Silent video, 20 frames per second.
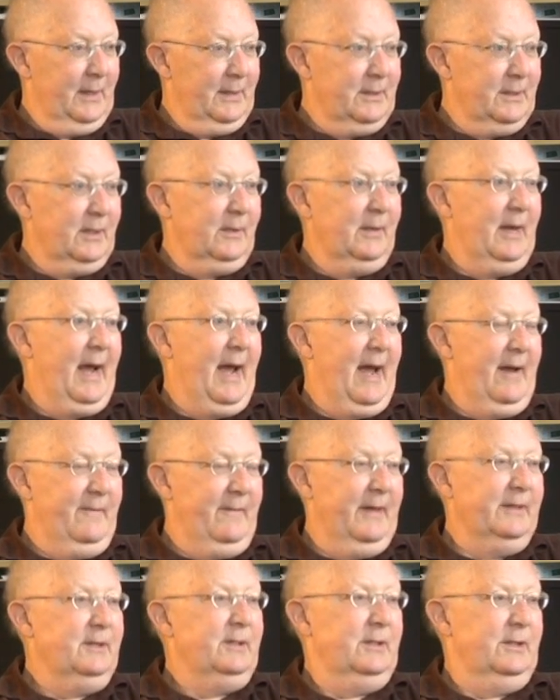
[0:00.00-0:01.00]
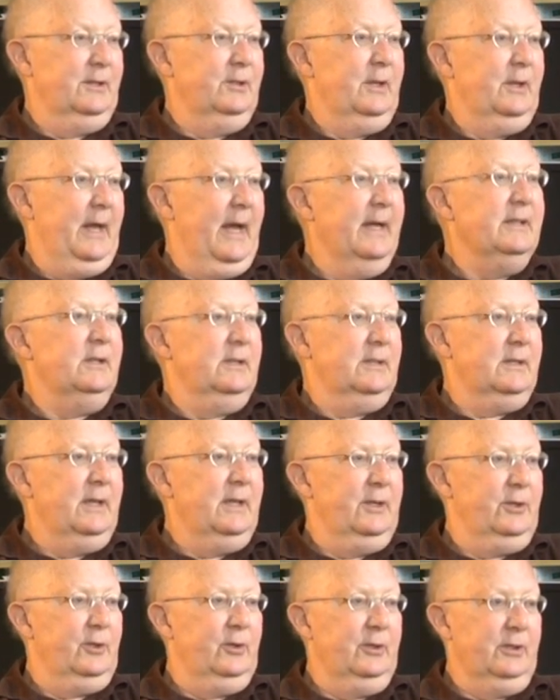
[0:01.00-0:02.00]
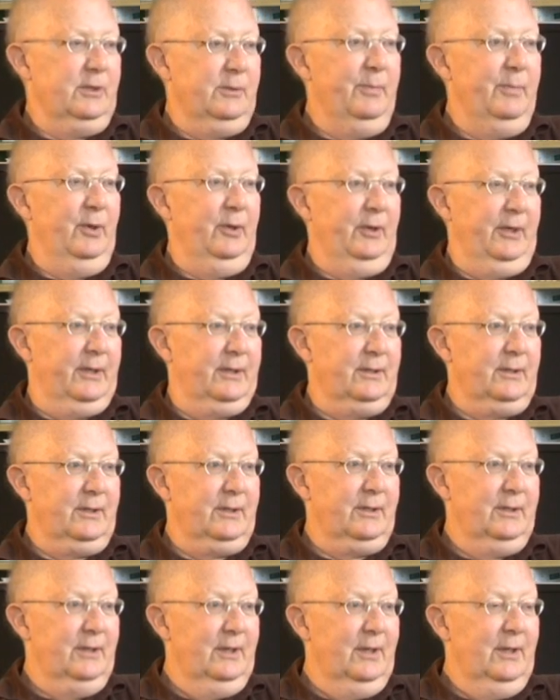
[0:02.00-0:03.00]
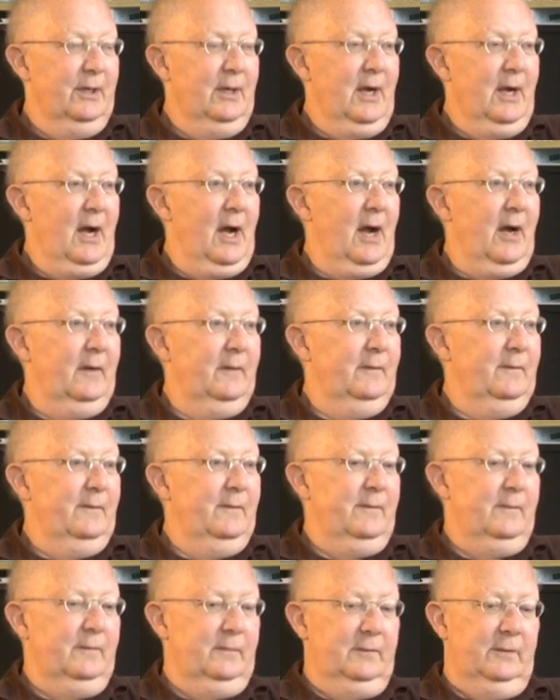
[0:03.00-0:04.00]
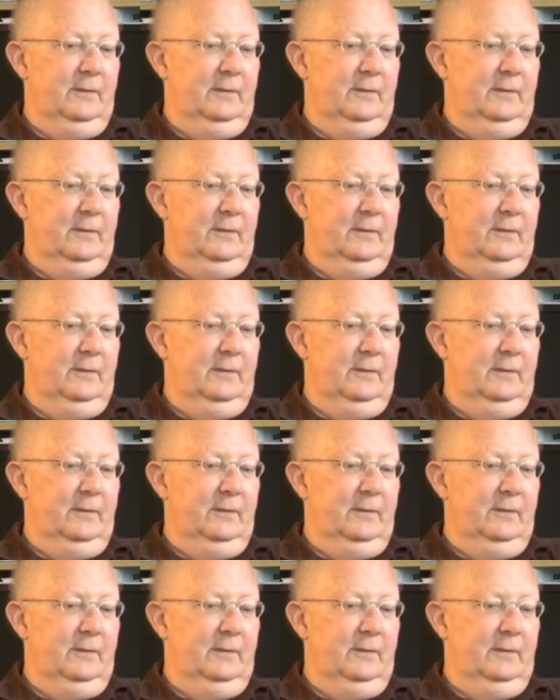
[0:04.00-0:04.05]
to have ex existential experience of